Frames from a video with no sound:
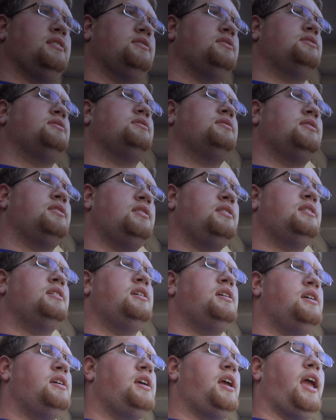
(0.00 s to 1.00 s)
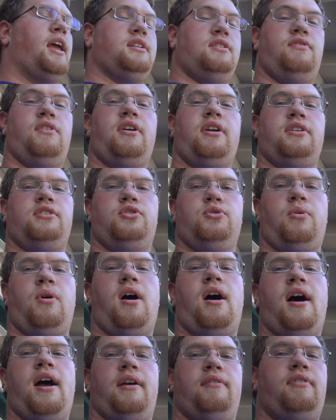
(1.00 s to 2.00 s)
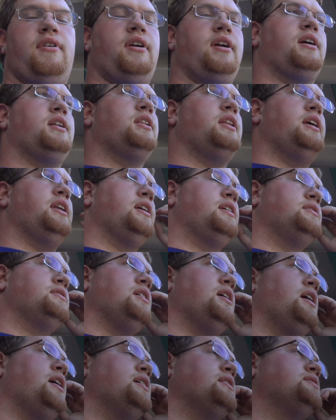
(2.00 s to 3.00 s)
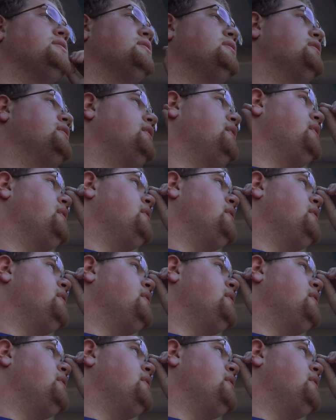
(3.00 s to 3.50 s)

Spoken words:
It's very dry, very clean exhaust.